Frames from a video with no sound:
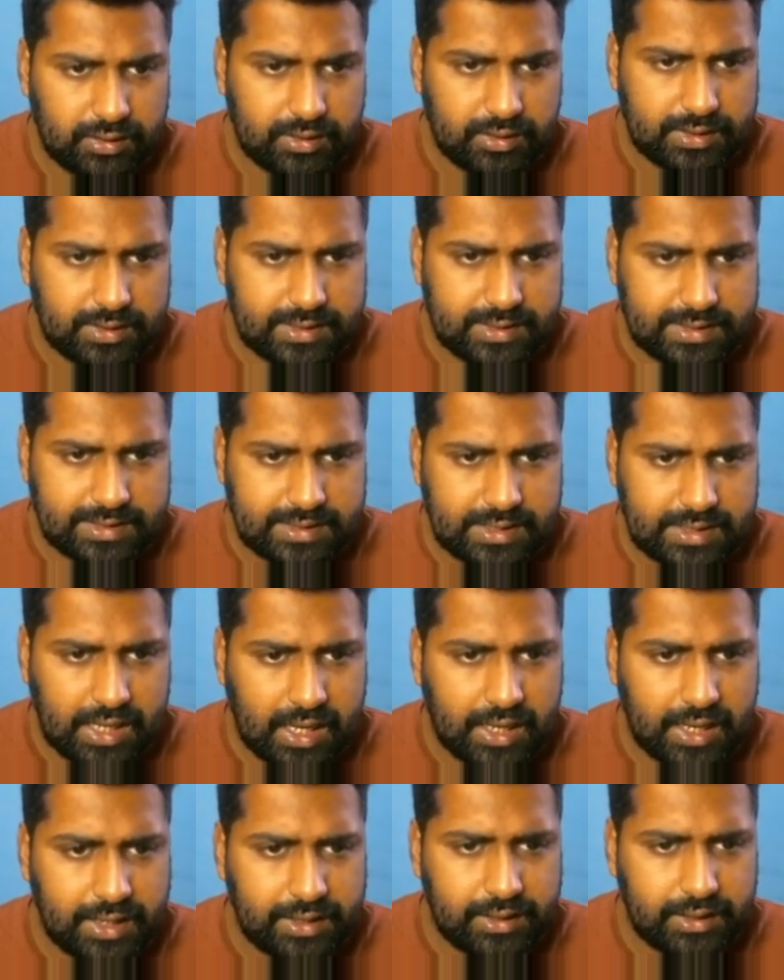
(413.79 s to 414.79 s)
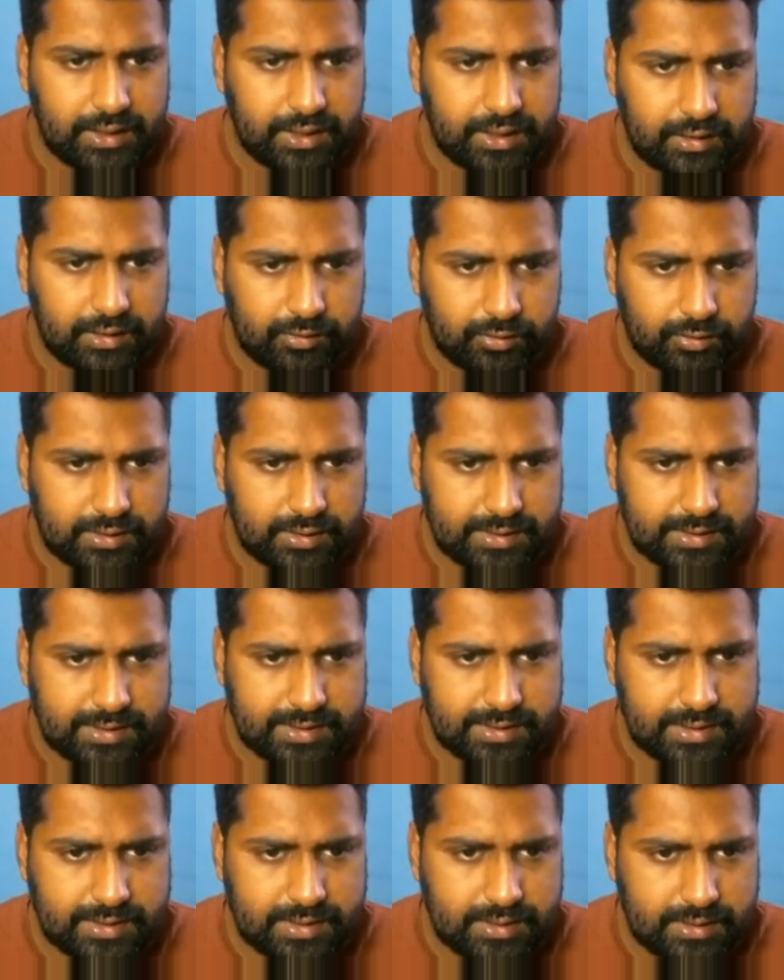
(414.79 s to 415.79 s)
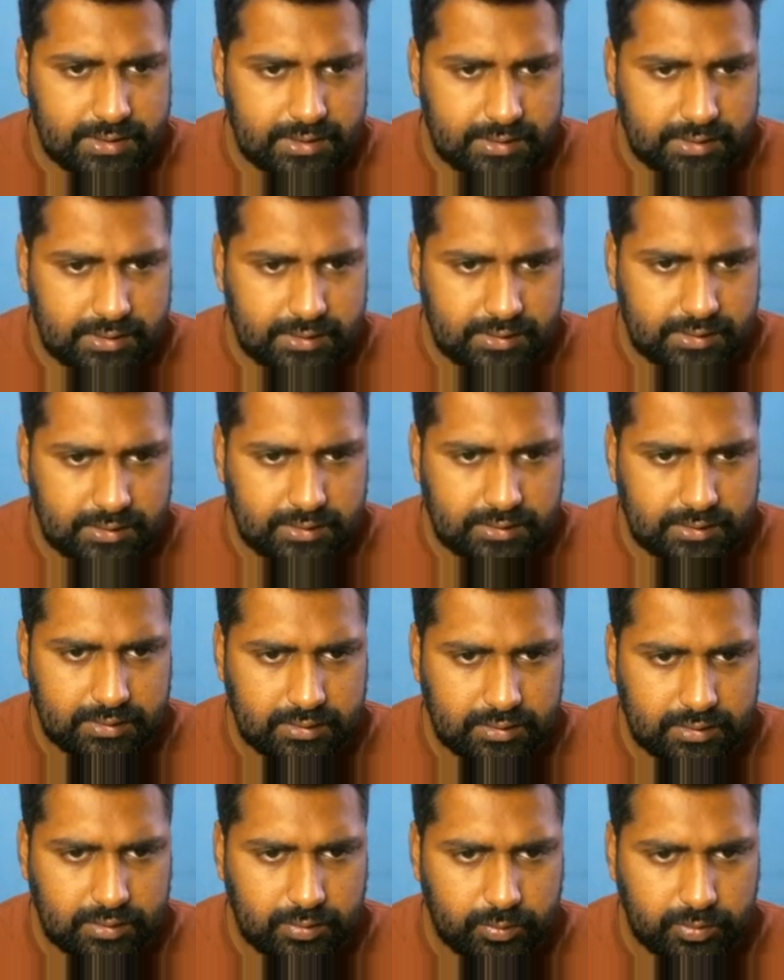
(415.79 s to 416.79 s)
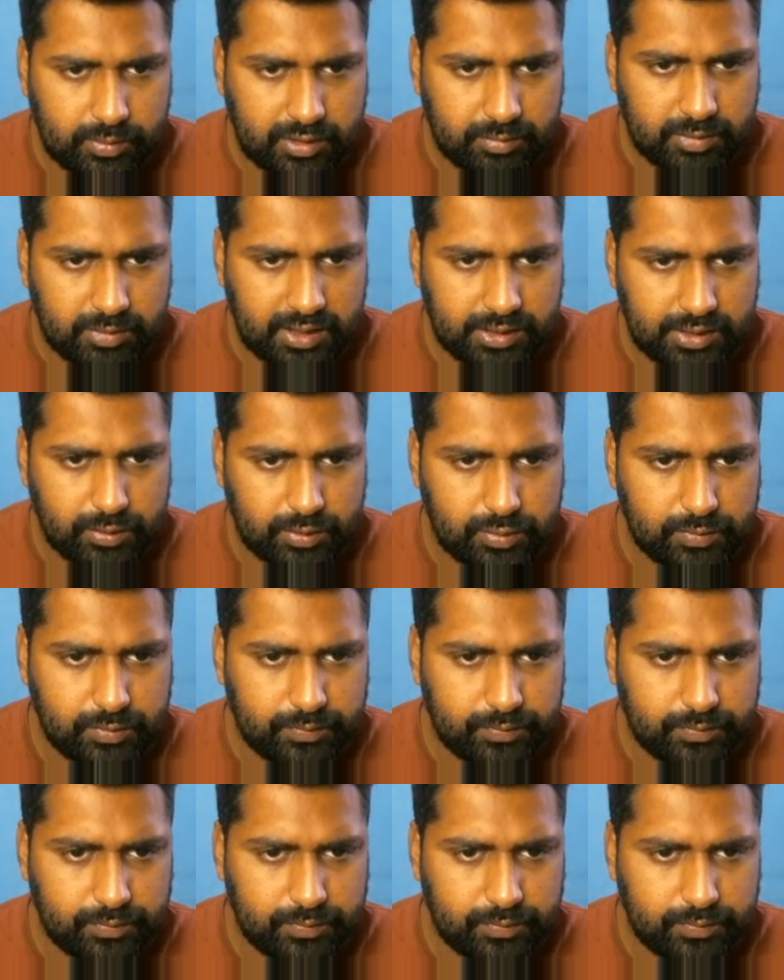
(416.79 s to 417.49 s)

Sine inverse 1 by 2.